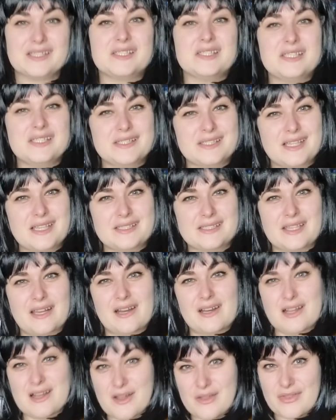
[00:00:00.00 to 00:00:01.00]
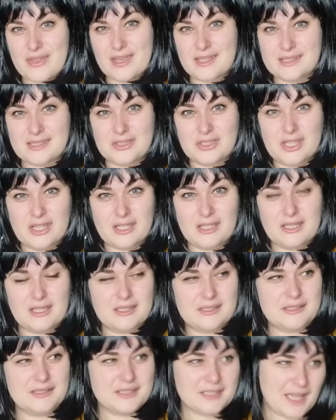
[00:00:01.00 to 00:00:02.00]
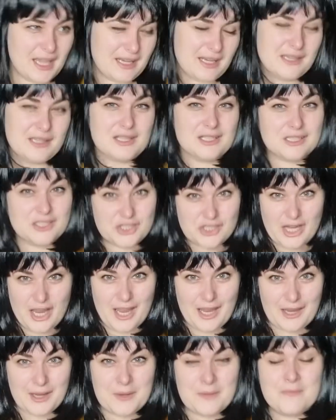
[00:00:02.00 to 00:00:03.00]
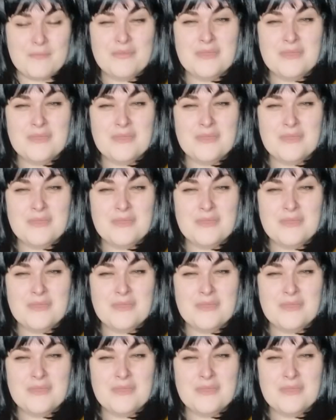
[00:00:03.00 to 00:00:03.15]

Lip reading: because she says that a lot of things that Chucky does is kind of cliche.